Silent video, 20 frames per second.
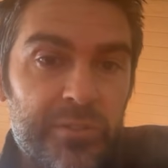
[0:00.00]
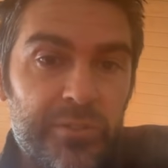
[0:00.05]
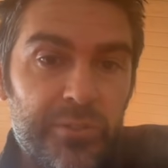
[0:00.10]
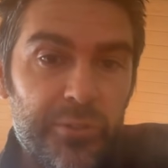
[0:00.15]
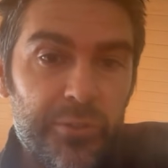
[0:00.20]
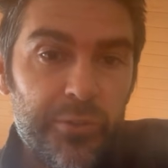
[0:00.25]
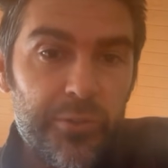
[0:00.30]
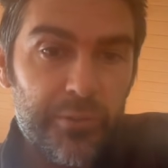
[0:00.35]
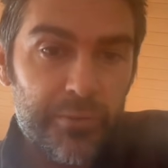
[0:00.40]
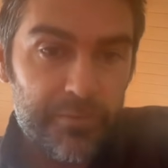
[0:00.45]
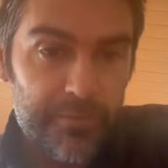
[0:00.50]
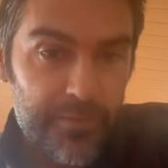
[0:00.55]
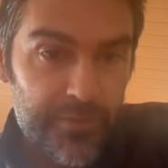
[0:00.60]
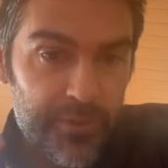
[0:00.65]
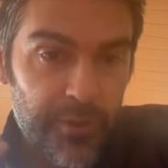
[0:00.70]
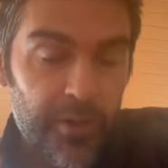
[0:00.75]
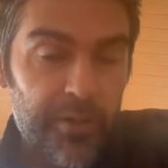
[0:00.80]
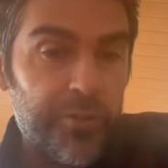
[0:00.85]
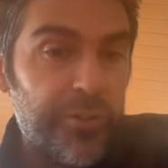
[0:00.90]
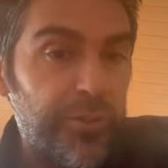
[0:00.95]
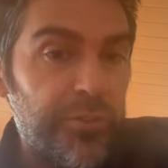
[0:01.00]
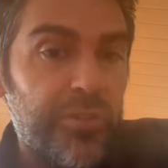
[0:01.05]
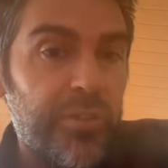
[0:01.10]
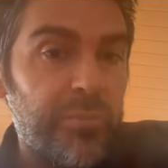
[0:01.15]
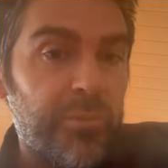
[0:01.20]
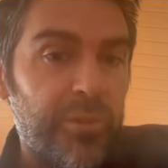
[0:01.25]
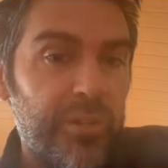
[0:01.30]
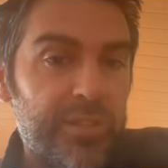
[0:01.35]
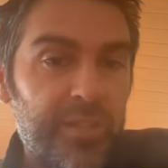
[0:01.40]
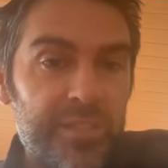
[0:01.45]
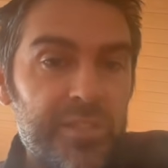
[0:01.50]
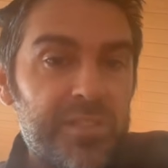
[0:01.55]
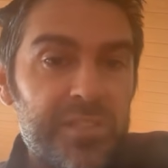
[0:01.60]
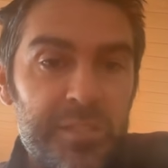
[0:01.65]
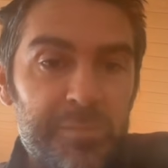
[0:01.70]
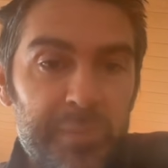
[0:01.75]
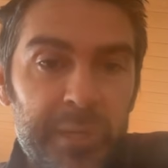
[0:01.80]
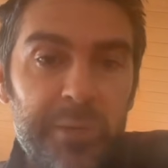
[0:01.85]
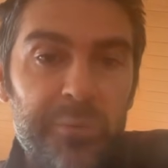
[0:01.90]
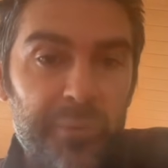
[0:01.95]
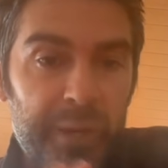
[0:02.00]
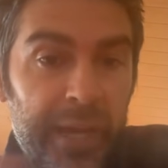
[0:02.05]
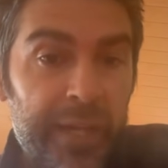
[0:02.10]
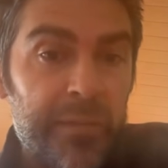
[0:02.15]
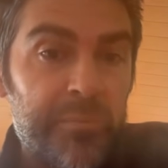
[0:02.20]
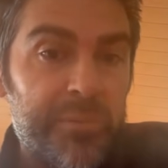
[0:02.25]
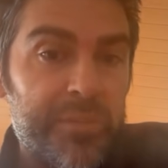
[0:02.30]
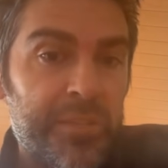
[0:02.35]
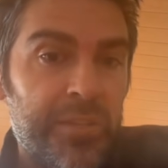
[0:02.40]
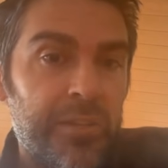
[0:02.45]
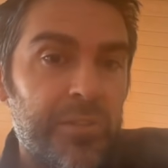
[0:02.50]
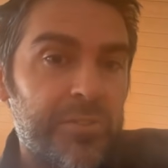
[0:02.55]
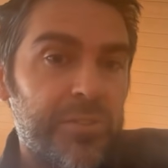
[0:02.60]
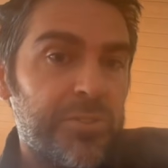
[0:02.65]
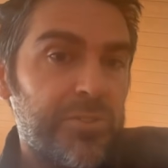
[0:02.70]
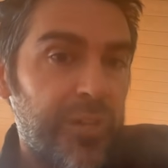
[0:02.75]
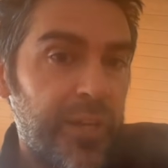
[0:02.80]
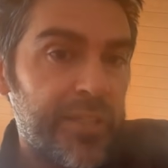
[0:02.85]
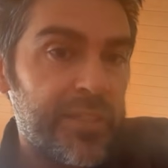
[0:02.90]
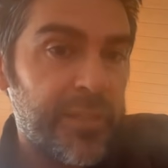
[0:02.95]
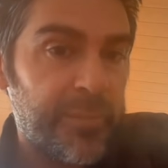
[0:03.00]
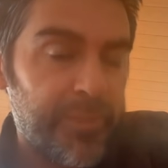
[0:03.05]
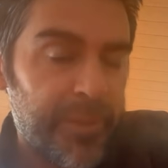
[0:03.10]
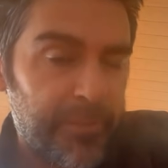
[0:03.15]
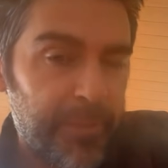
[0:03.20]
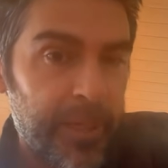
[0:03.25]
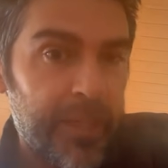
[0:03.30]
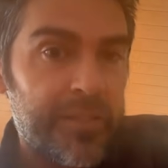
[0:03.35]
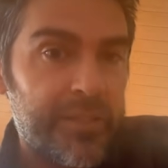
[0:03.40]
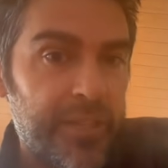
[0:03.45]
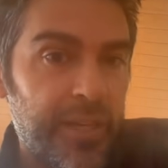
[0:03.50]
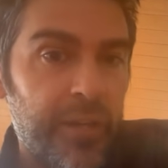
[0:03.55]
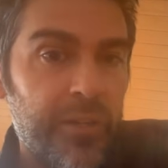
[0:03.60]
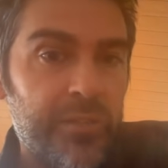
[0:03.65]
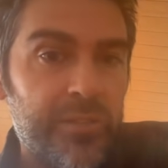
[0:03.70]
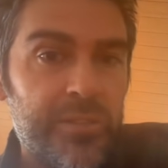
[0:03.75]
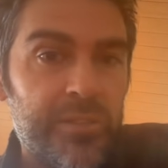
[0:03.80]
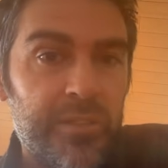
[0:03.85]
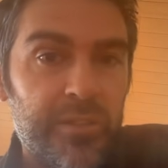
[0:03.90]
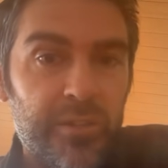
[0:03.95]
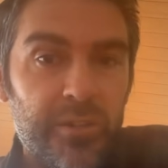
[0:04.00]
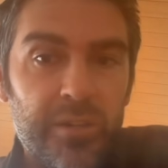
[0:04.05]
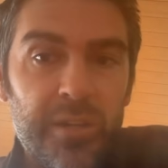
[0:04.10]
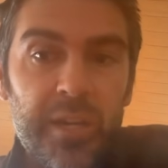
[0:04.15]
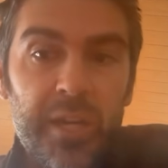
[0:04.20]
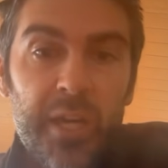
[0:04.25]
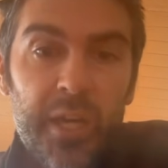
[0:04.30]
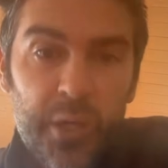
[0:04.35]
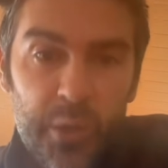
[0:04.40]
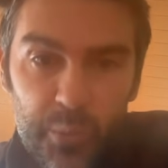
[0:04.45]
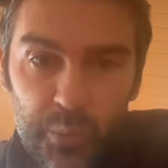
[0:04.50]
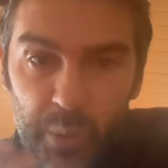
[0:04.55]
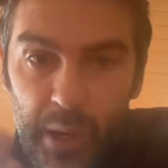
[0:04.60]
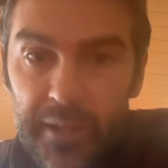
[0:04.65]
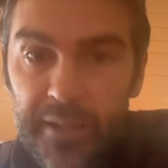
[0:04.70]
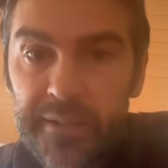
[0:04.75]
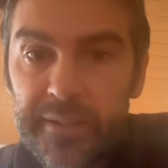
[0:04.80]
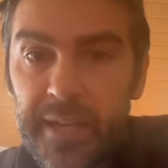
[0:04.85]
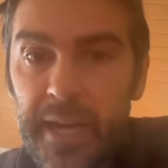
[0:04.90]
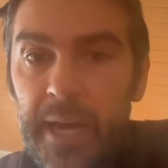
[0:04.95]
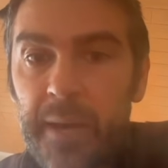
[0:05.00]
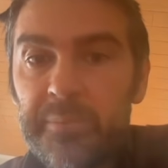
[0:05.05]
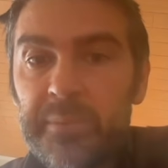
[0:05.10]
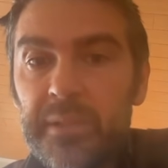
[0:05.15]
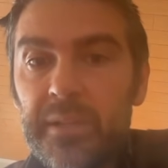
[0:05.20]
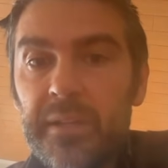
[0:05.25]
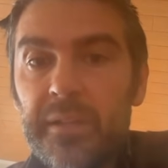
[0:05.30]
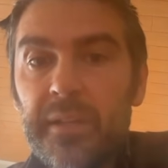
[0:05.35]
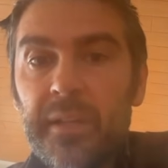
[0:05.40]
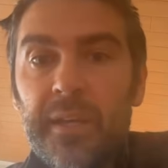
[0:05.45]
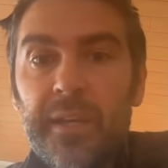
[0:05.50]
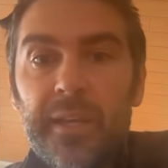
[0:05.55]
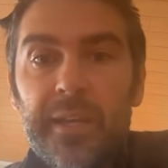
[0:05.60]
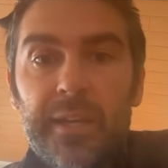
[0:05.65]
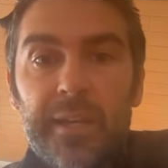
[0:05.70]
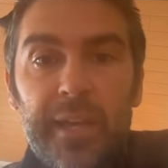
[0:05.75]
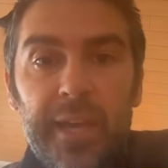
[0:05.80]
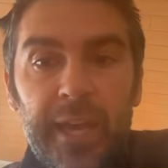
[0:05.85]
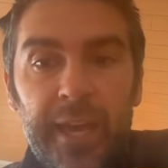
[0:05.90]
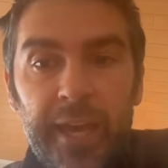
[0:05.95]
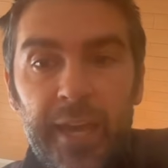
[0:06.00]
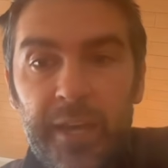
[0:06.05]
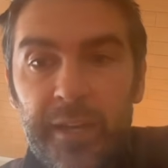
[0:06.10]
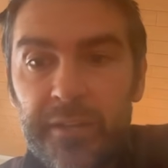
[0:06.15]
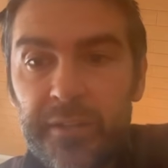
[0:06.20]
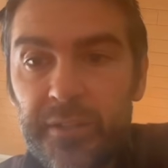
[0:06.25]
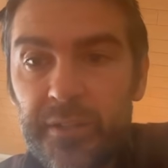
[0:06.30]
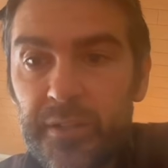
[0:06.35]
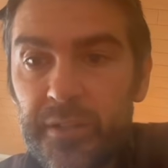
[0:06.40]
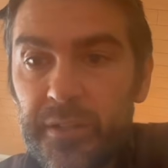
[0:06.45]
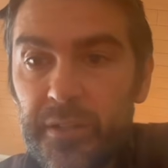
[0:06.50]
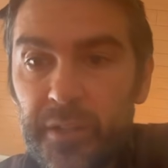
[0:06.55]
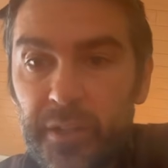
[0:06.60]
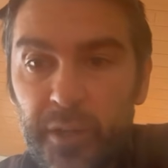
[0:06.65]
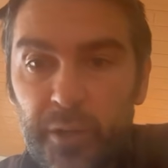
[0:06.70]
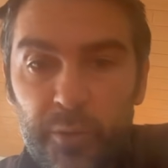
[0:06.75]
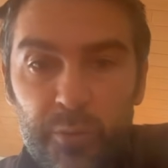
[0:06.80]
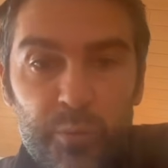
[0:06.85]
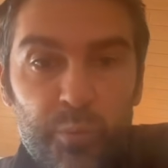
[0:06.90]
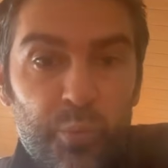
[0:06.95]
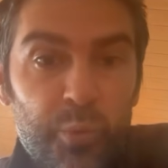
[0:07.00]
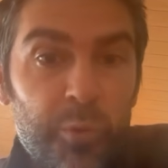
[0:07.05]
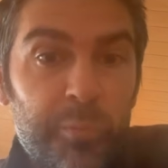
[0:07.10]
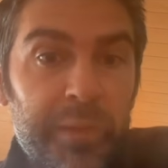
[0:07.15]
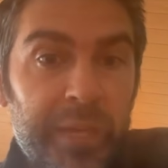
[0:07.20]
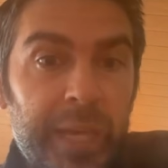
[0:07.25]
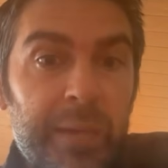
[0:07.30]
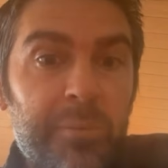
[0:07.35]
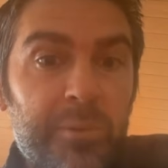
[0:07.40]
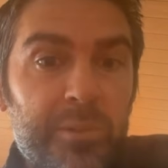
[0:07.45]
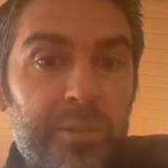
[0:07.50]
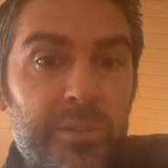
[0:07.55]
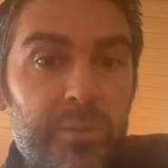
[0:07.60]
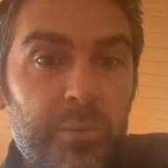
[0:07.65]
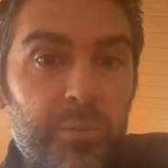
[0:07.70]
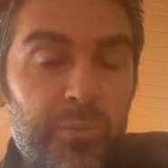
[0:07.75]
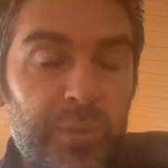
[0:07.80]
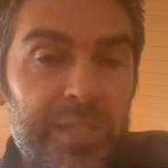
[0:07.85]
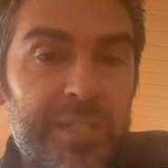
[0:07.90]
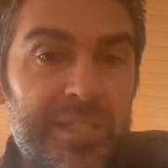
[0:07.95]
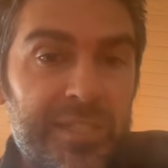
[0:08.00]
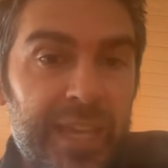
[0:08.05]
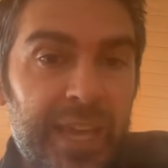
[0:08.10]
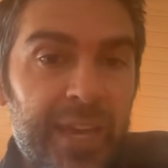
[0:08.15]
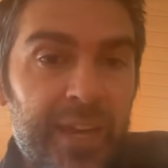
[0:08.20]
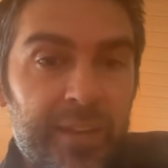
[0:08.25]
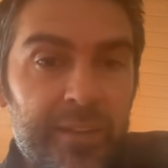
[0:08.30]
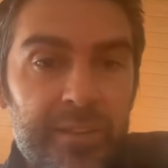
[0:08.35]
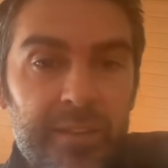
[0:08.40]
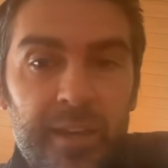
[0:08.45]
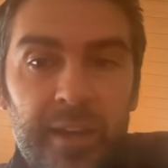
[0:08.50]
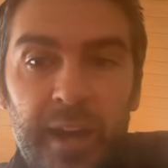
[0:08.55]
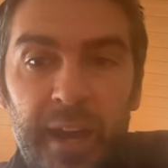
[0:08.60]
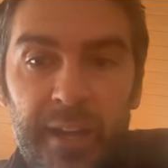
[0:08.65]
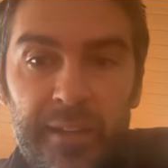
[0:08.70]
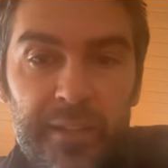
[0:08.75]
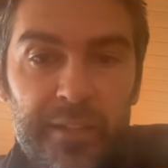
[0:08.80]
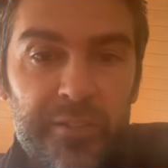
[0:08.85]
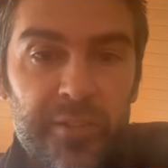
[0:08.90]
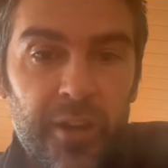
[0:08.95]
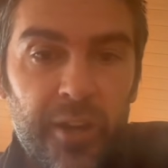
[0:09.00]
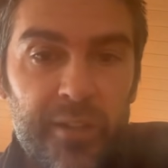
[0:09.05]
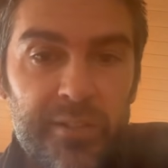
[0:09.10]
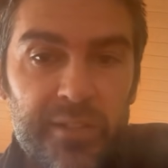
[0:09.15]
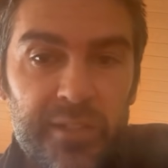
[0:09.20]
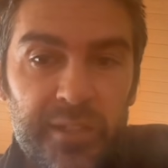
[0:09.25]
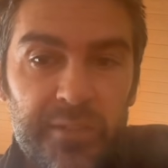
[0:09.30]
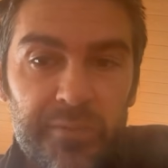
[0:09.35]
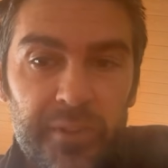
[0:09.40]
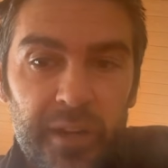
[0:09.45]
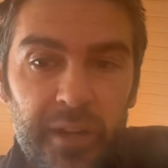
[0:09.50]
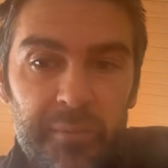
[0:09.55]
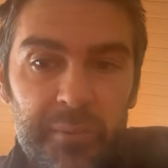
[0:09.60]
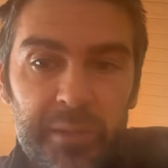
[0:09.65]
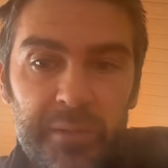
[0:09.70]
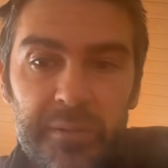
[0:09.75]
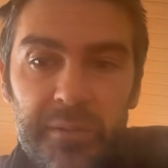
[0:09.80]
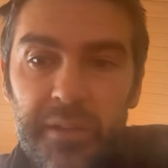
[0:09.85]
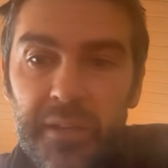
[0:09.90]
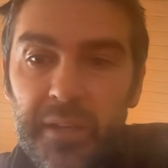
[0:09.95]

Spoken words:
to start a new tumor, it doesn't just pick random cells. It tries to pick cells that are well adapted and, will be able to withstand the highly toxic environment.